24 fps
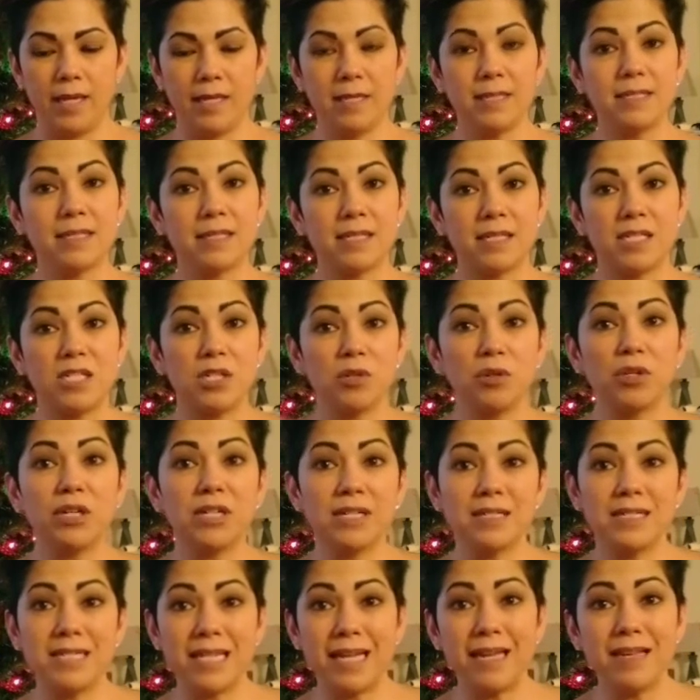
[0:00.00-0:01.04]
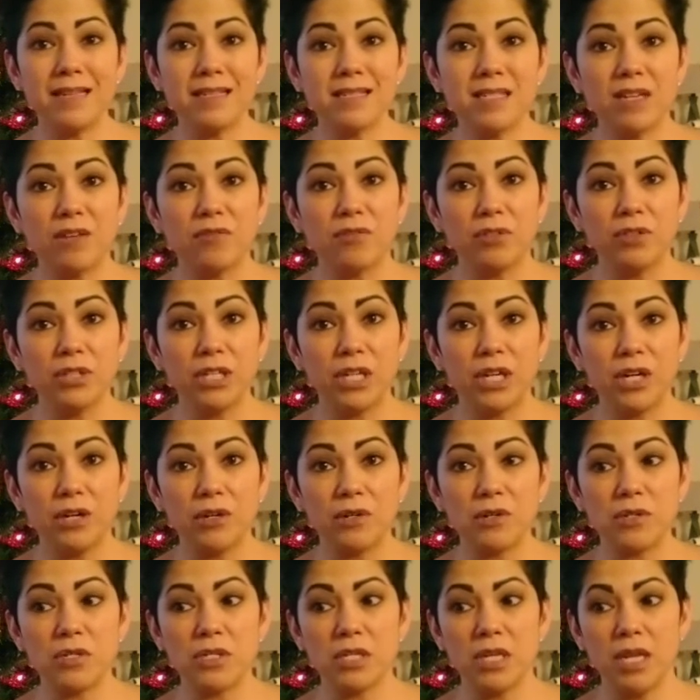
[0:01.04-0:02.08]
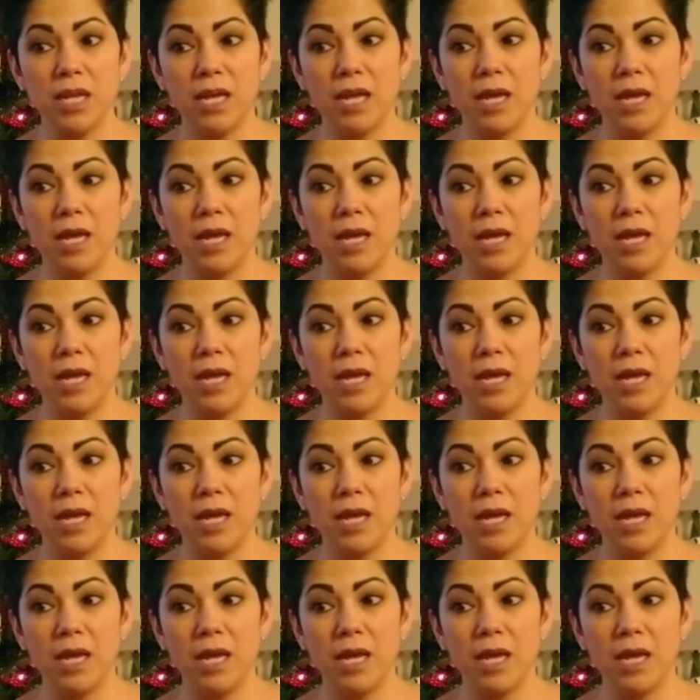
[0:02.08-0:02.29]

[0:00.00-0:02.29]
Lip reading: It's still going to take several years,